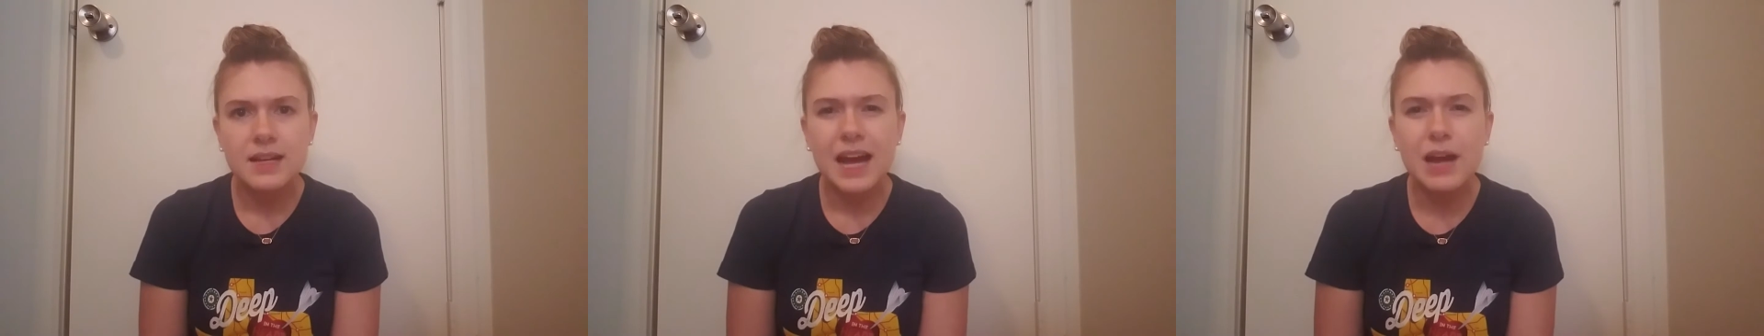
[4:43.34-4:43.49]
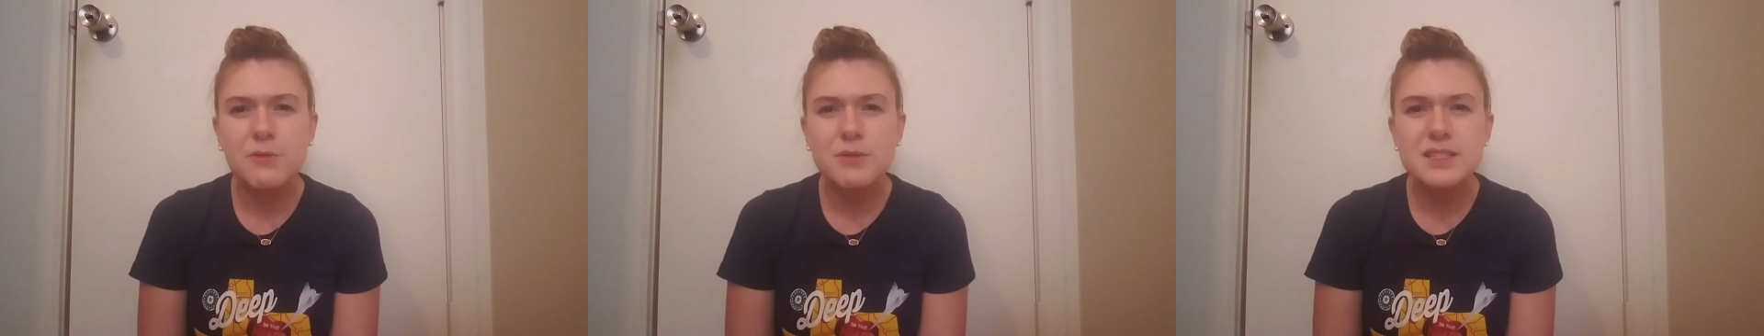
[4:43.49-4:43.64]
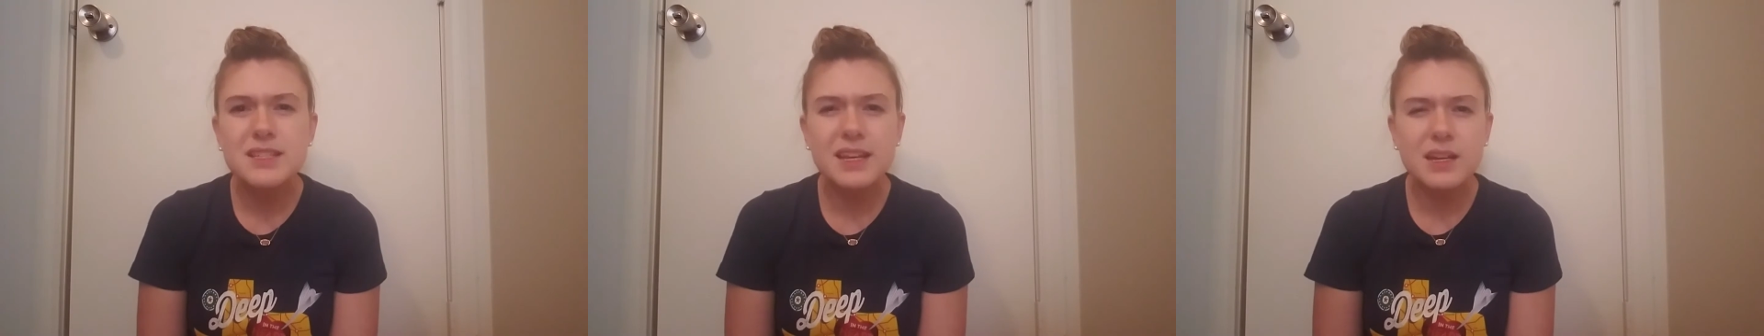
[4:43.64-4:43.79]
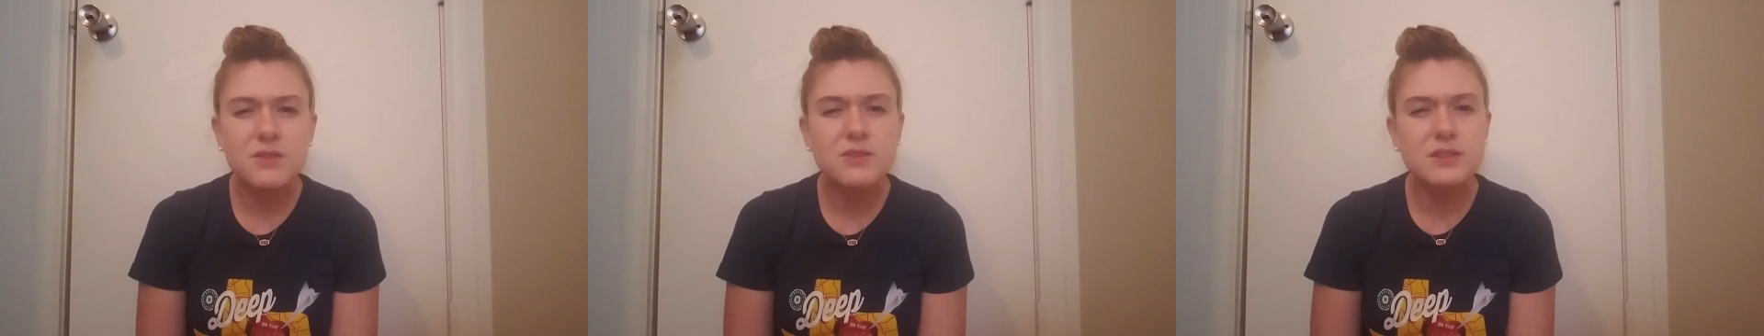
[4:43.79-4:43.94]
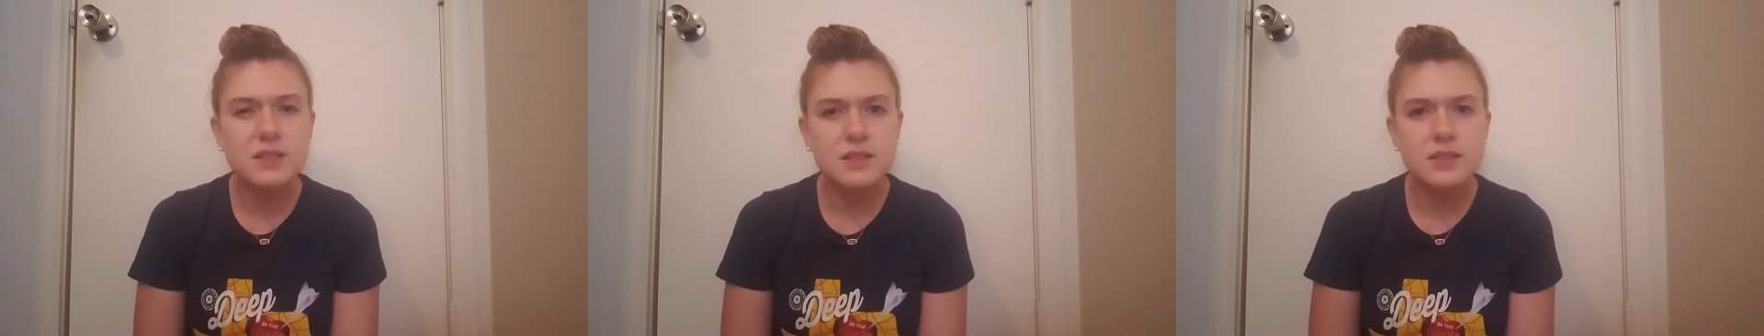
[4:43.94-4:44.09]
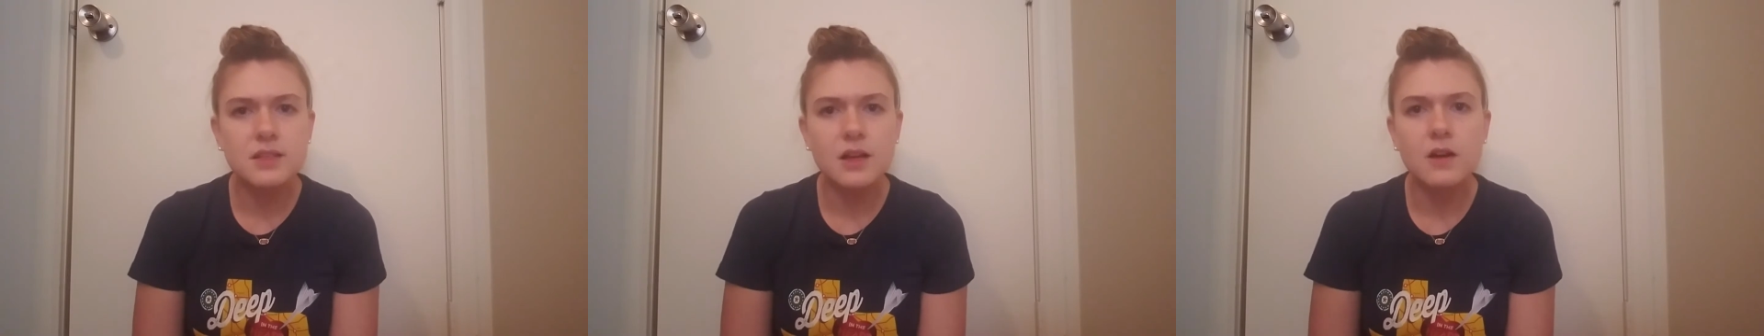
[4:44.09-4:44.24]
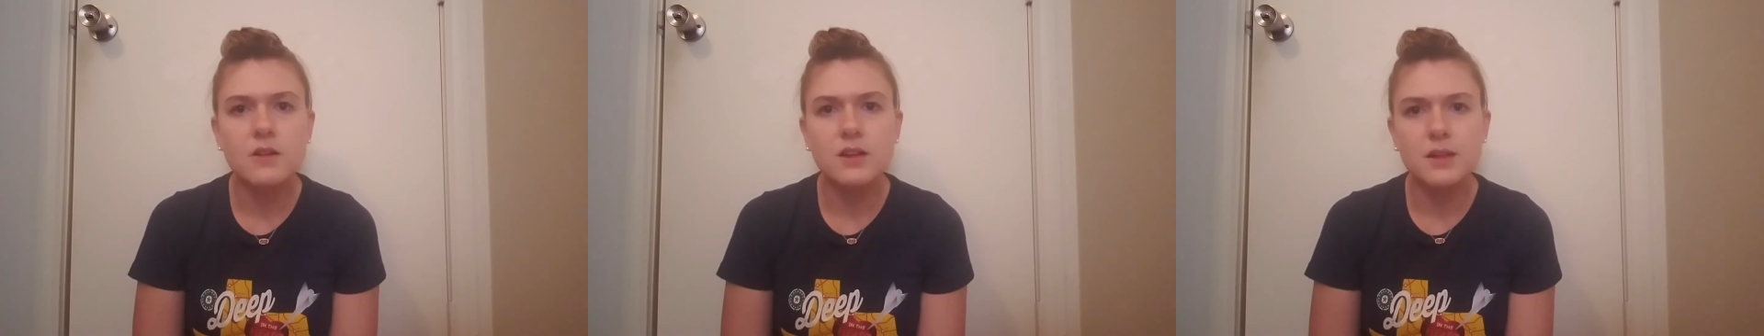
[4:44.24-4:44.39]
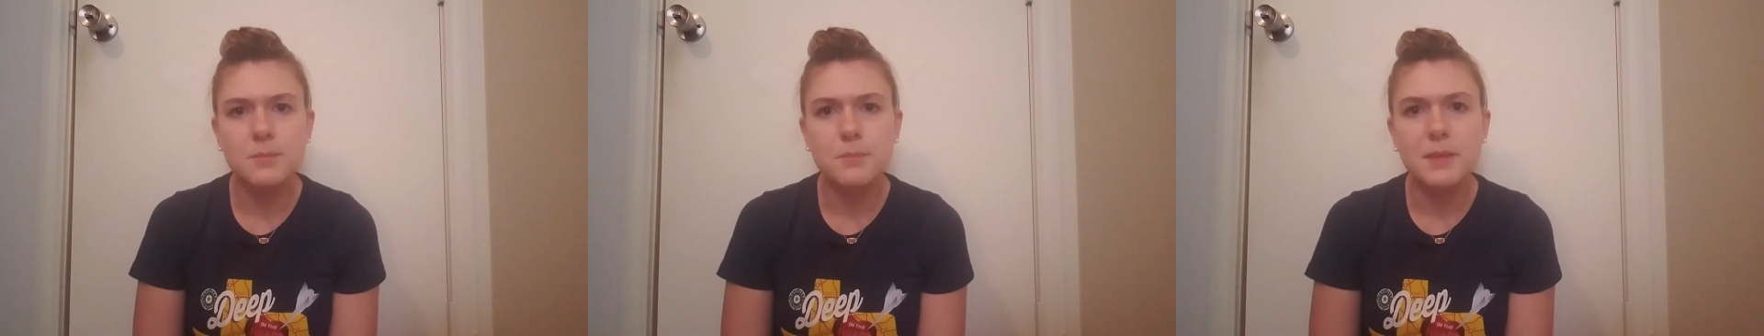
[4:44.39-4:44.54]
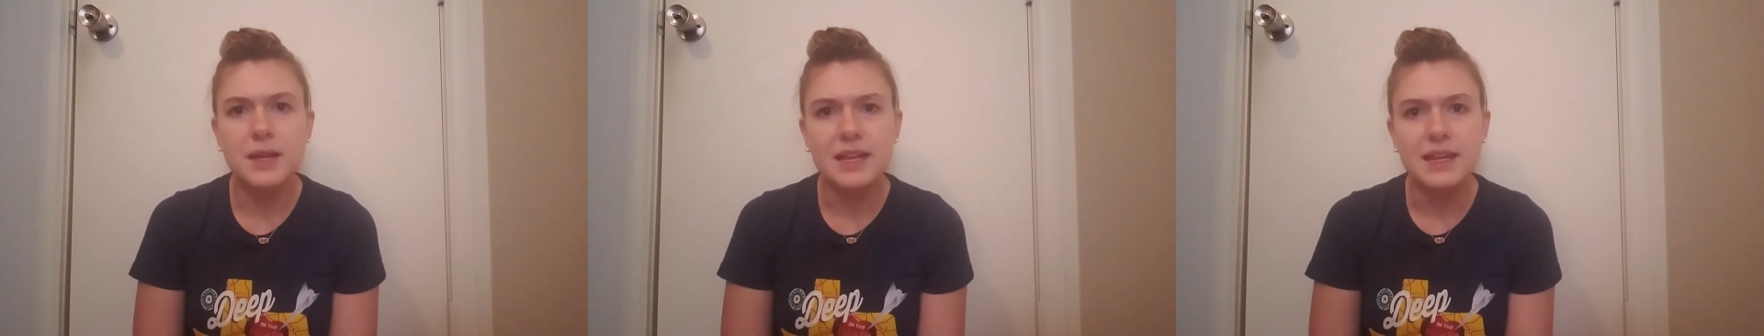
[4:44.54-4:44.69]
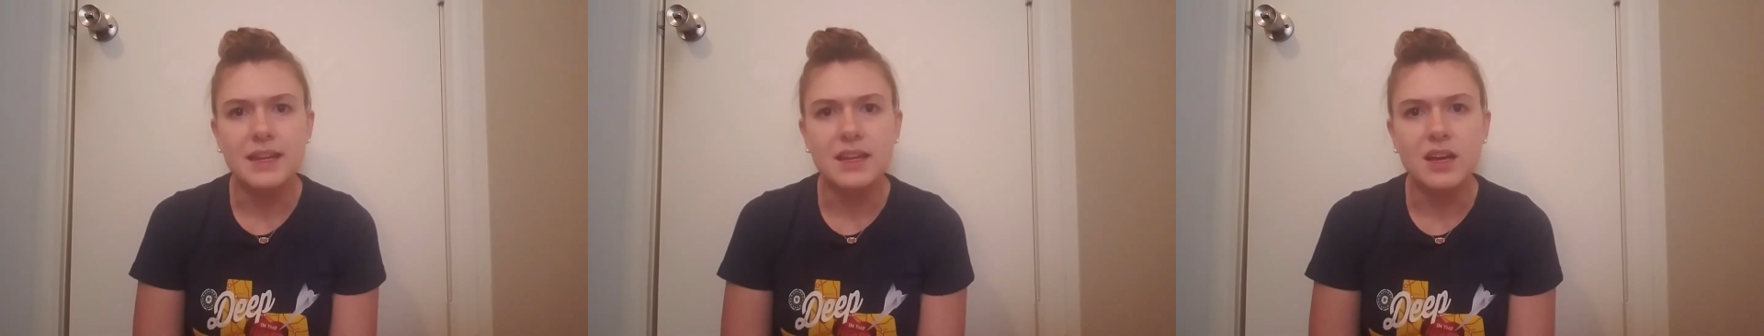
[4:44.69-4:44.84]
I would say it was a solid
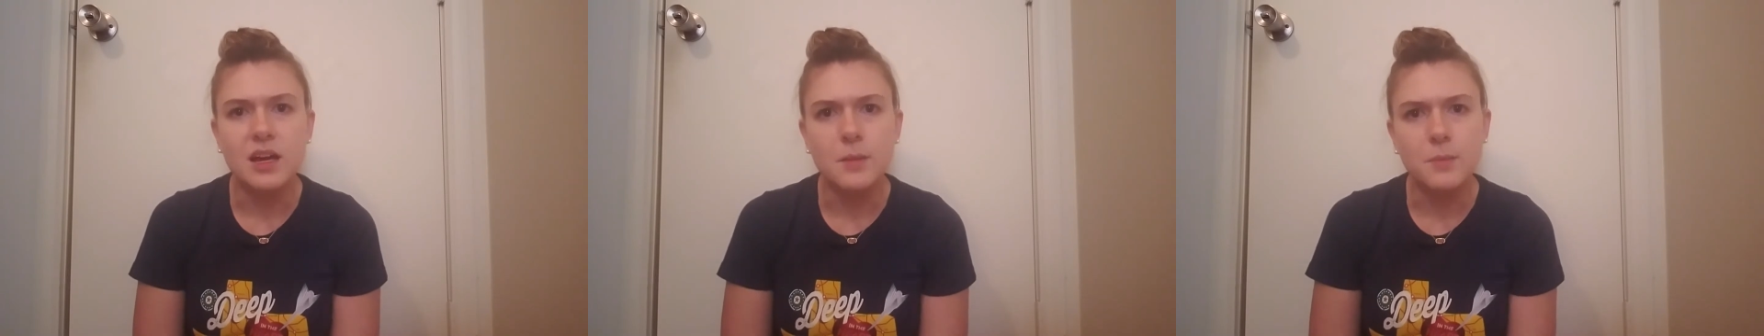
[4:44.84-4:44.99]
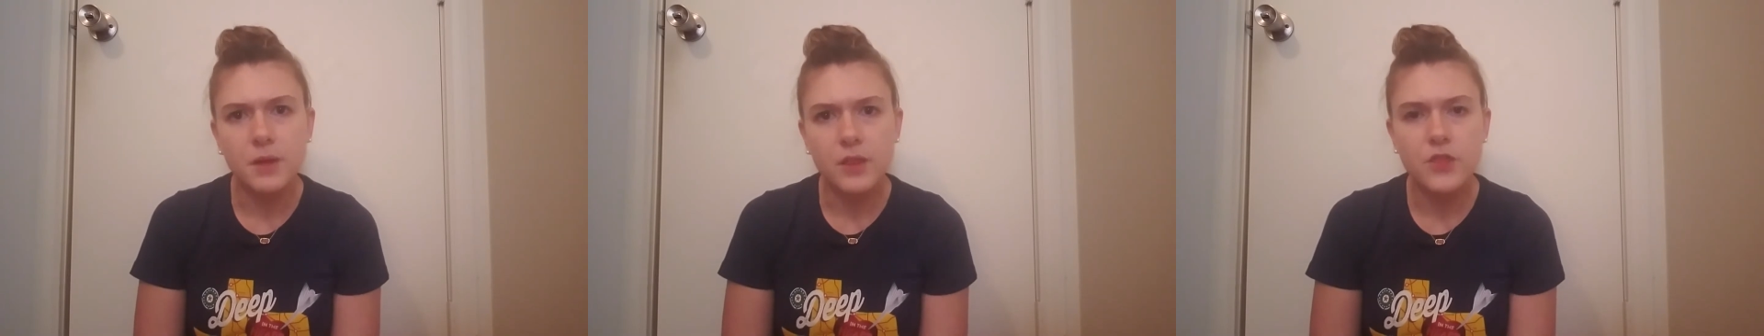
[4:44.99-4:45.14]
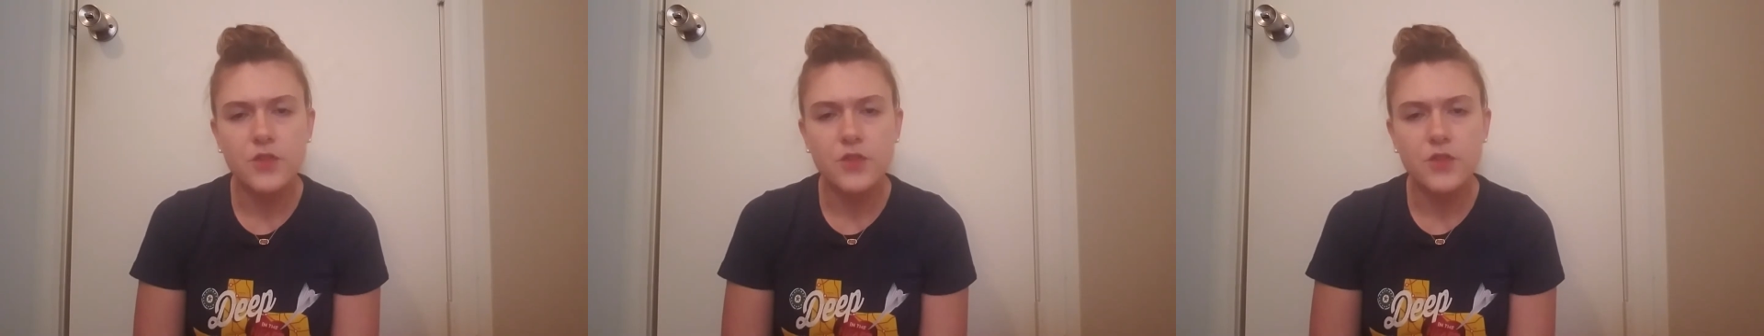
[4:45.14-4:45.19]
medium